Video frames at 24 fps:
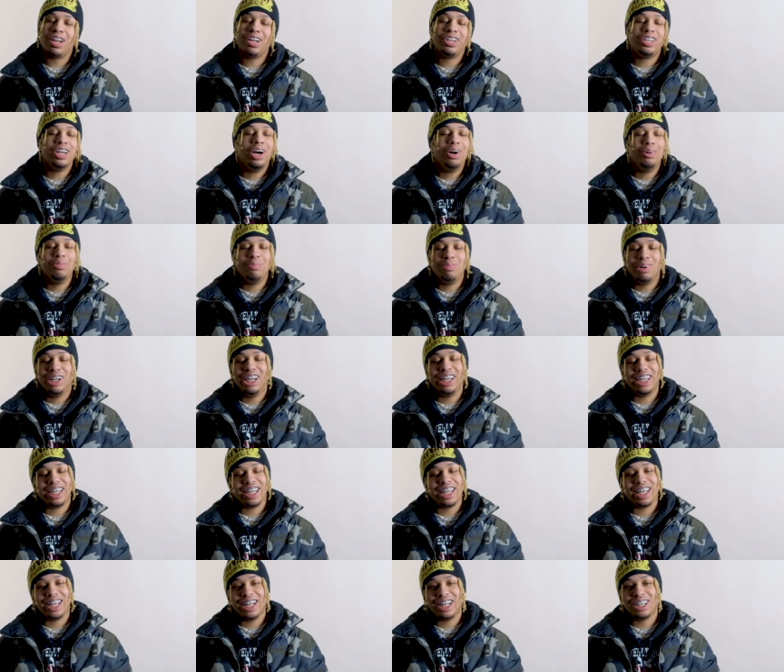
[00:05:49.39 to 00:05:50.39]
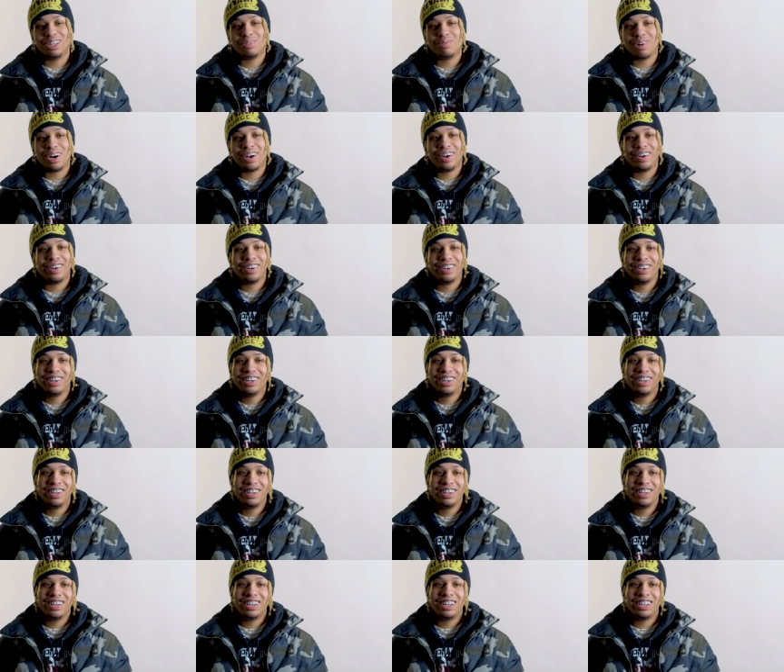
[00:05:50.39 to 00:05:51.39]
Don't bully kids, bro
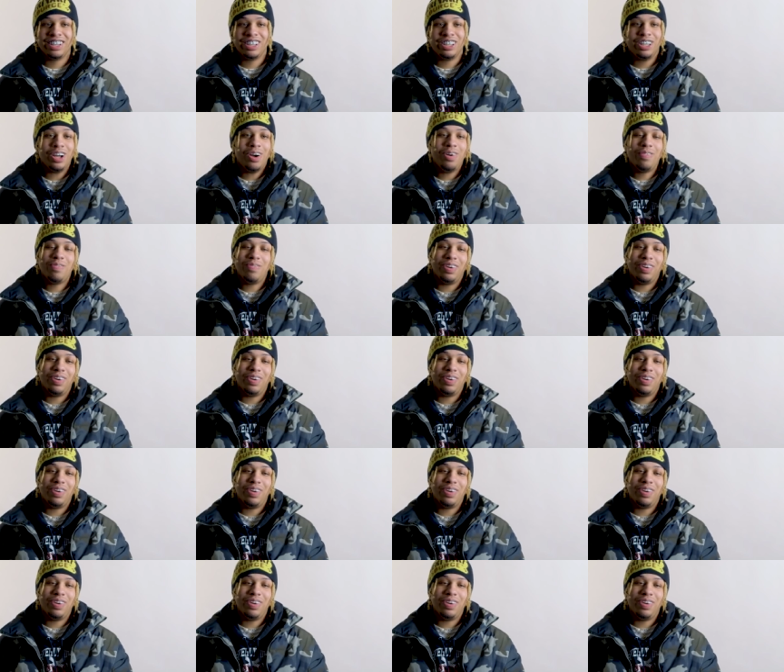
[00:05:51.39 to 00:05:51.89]
don't